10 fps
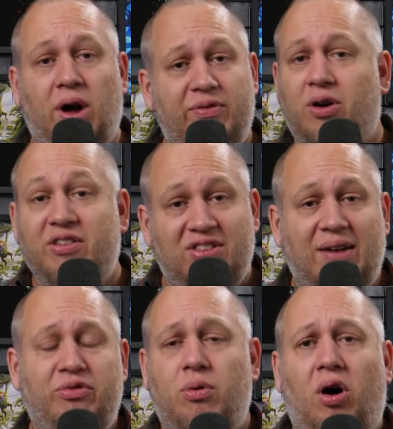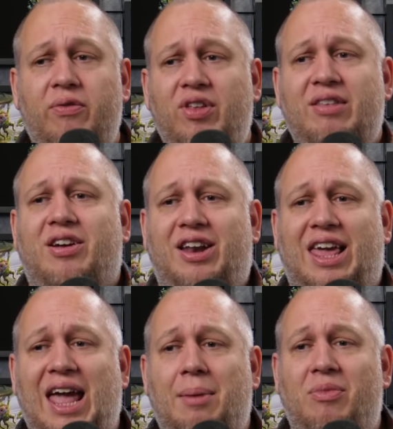I've got several of these kind of
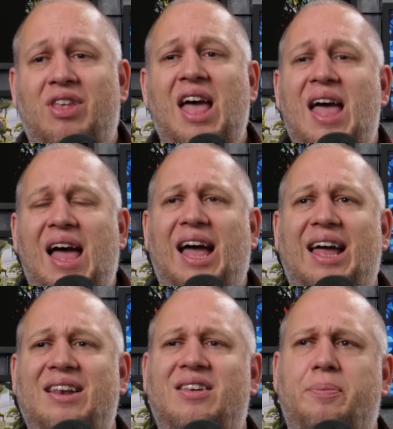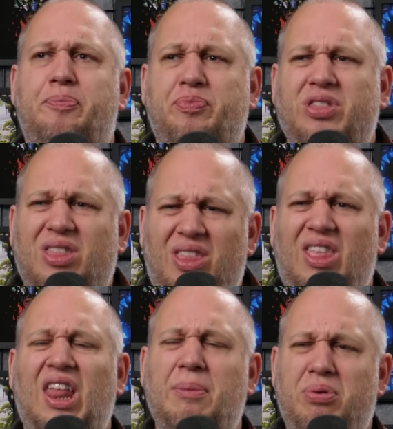games. And
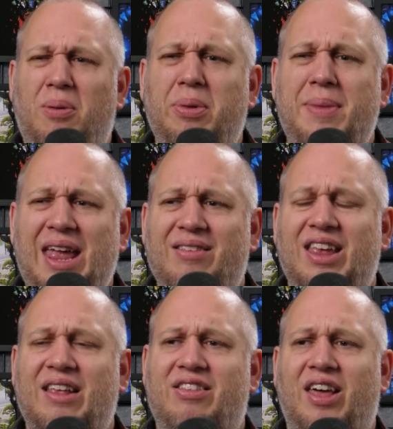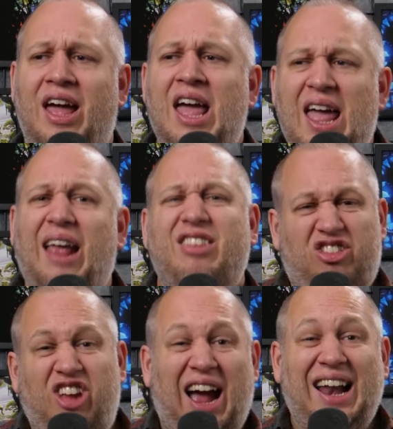the problem is, is that it's a
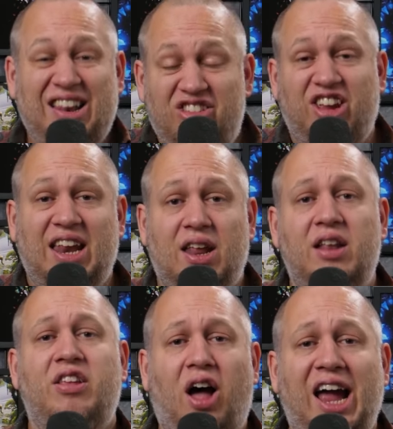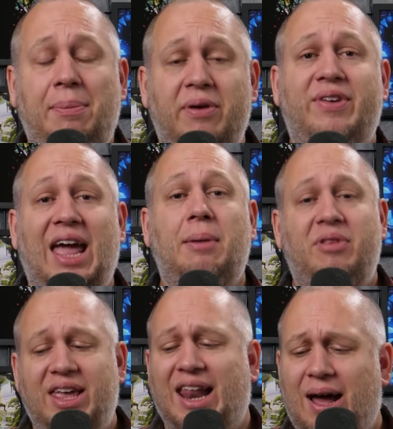challenging type of game
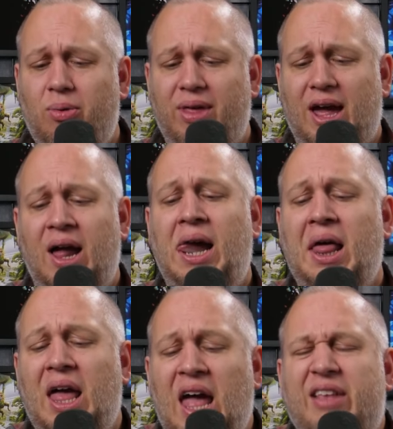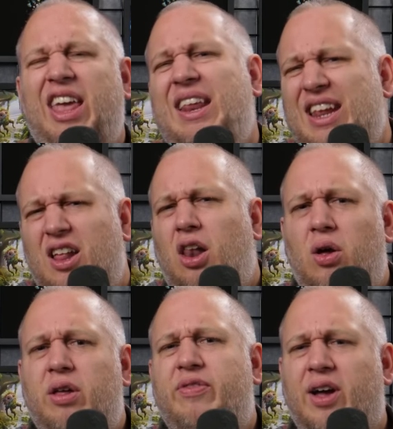to get out there. So he did a
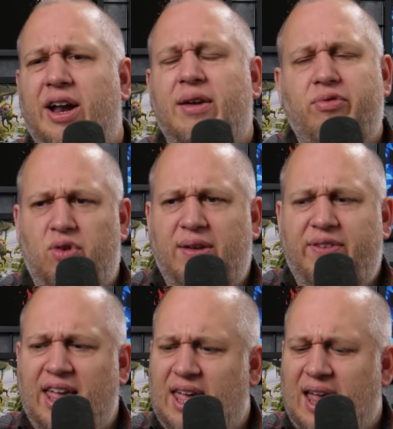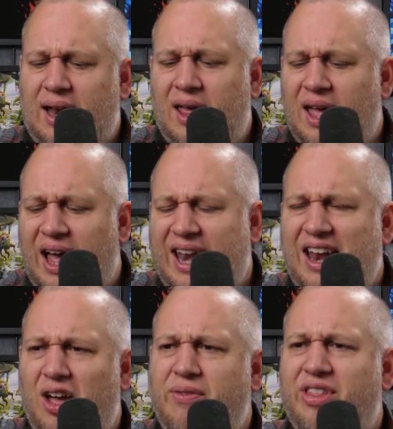lot of kind of rethinking. And
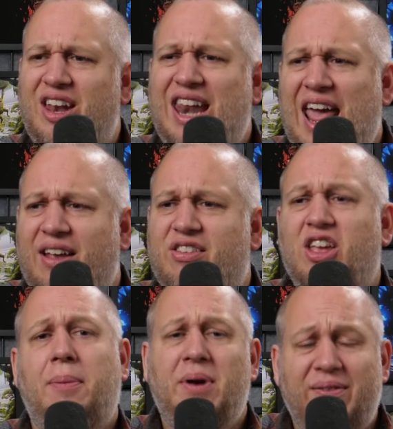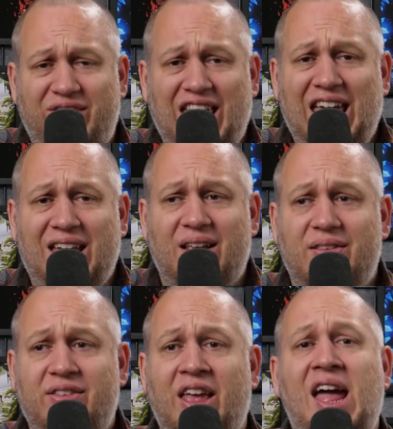then over the next couple of
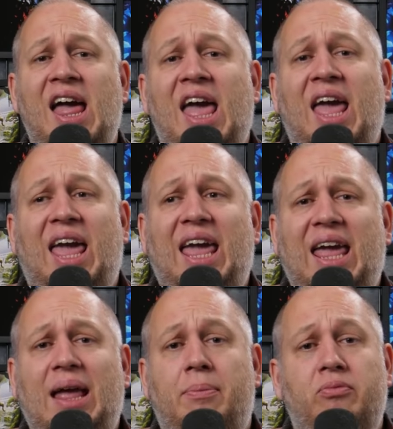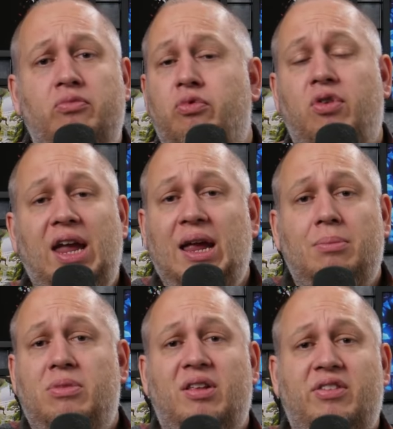years, he
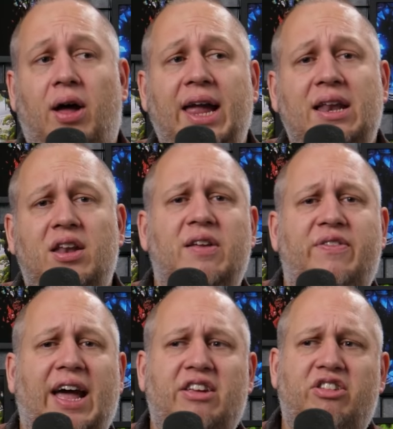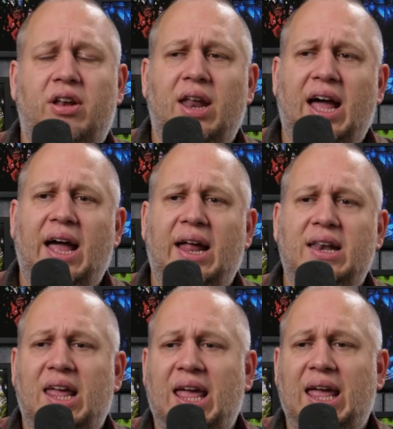redesigned Defection
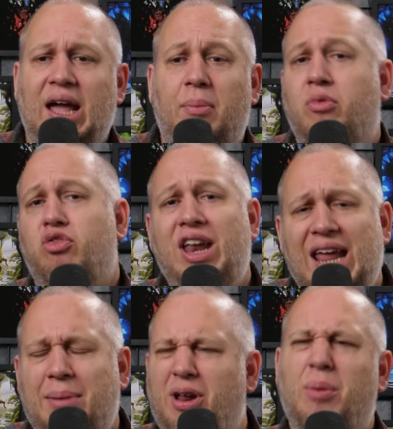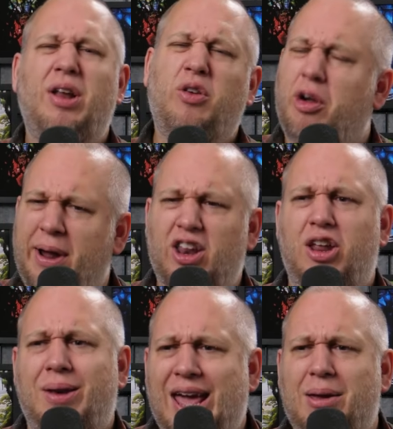and he um, renamed it. I won't talk about a
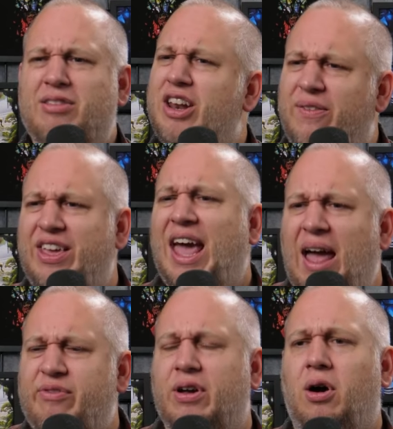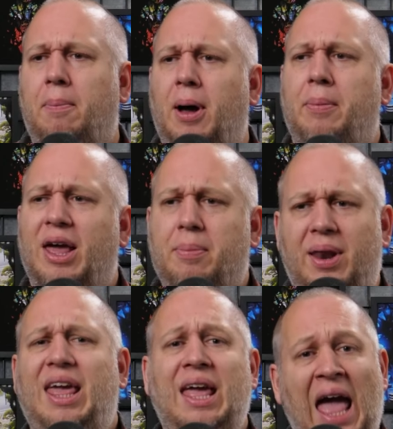new name because I don't think it ever got public,
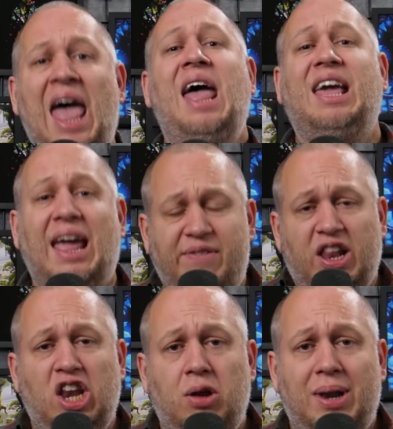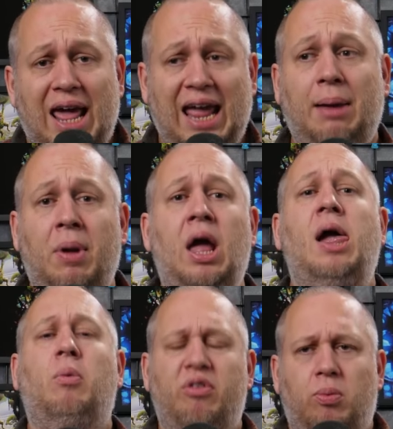but he gave it a new name,
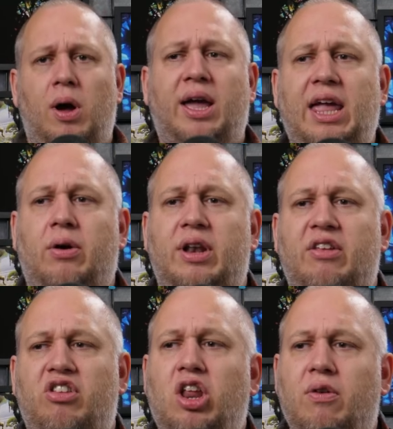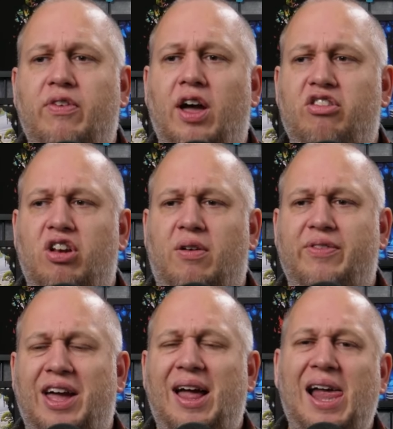was working on this new version of
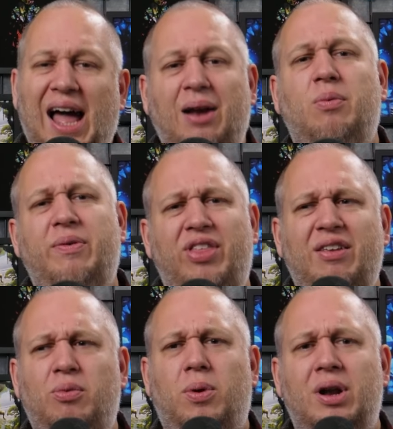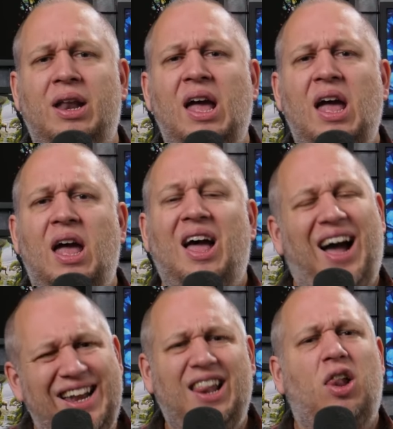it. And with this one,
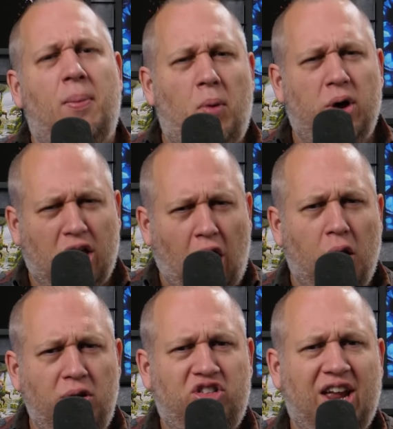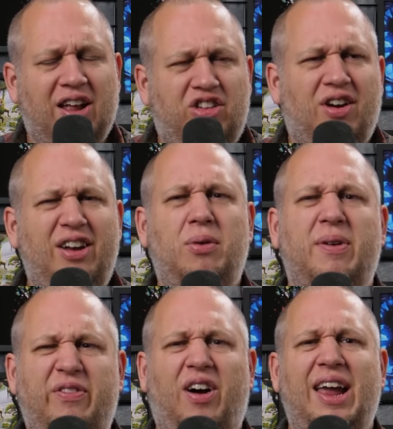I did a lot more coaching. I tried to
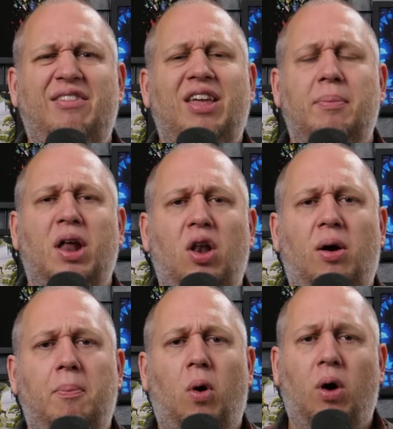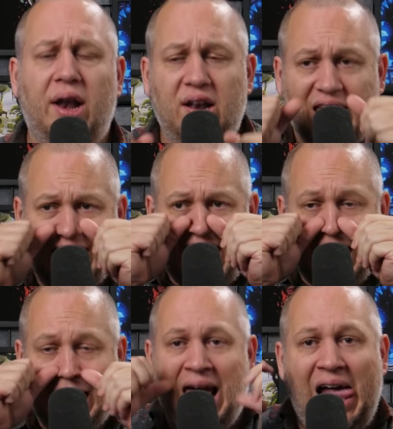advise him a lot more. And
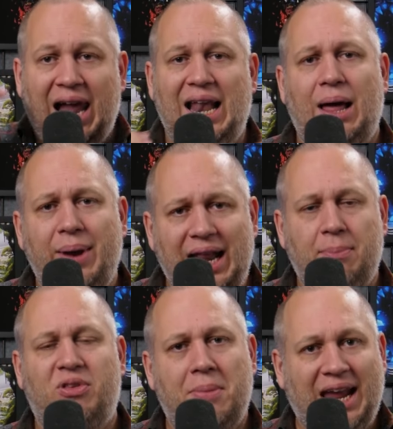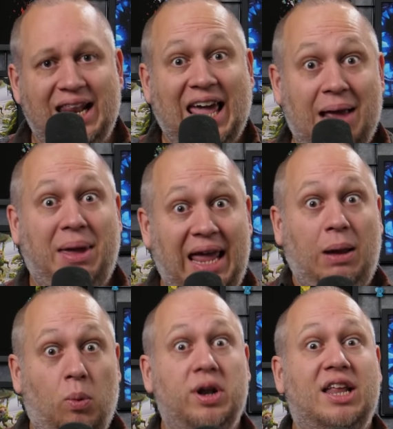again, allowing him to make the game he
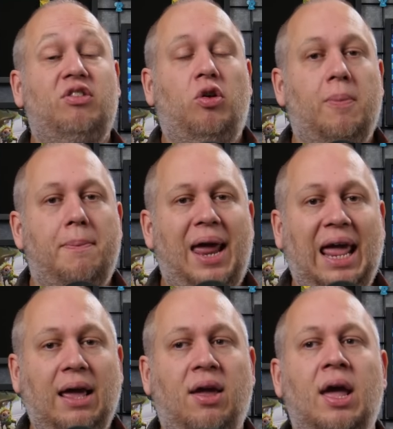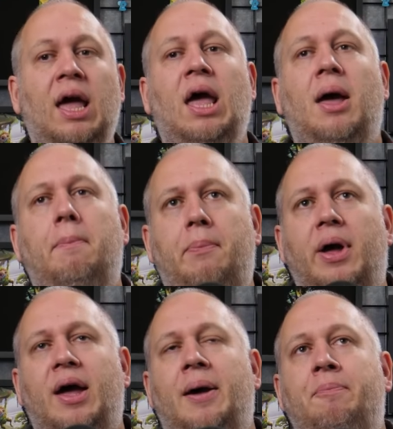wanted to make,
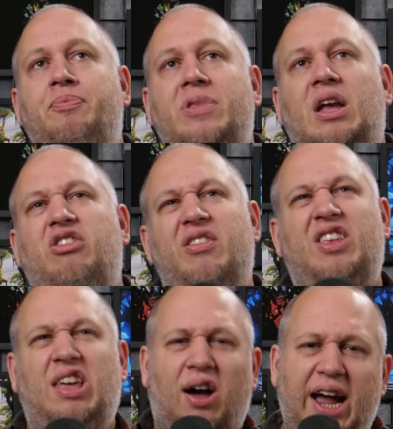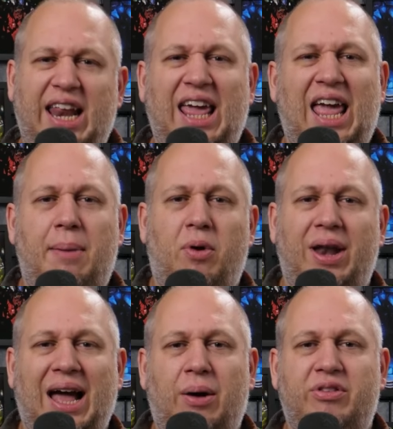but just guiding him on
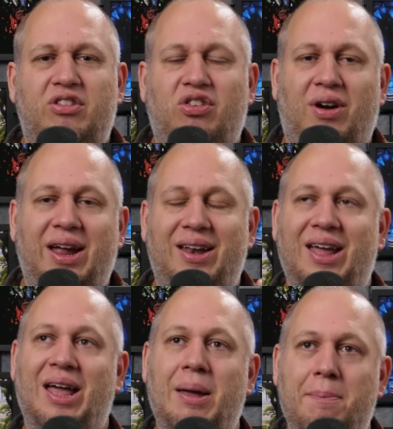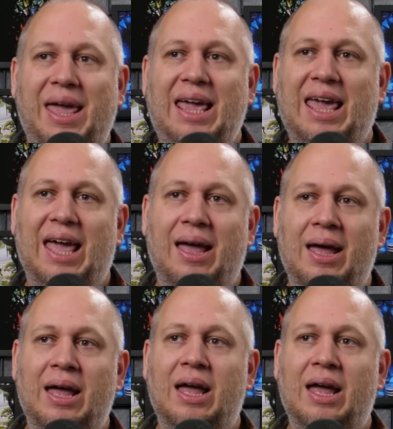how to try and make it